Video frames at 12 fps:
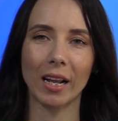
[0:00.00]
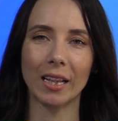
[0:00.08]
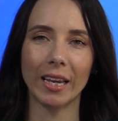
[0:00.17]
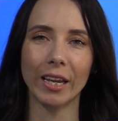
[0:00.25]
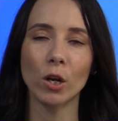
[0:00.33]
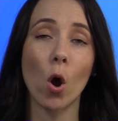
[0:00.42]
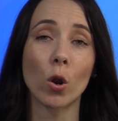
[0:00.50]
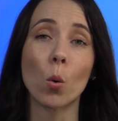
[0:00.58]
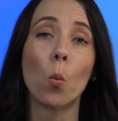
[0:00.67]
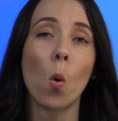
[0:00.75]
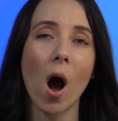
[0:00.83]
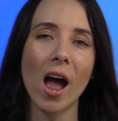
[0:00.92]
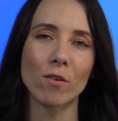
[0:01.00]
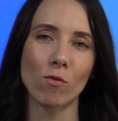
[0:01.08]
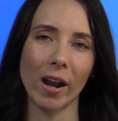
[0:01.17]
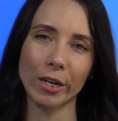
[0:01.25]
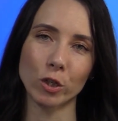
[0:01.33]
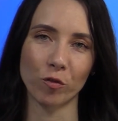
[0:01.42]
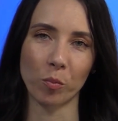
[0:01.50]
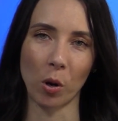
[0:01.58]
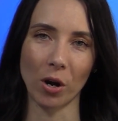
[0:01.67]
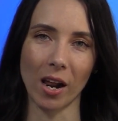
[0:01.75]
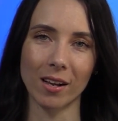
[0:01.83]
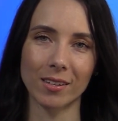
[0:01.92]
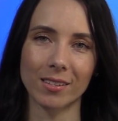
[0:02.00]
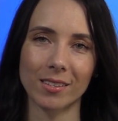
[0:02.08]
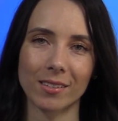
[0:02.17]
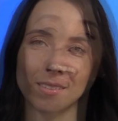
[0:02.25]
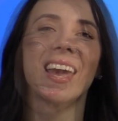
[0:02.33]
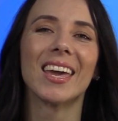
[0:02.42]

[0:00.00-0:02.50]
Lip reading: clean on a wide range of products.